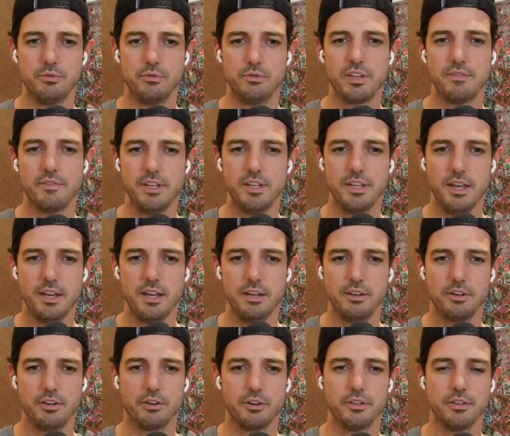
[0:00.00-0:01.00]
78
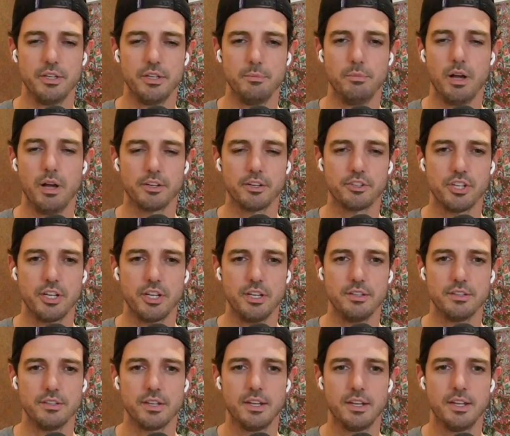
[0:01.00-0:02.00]
currently blockchains.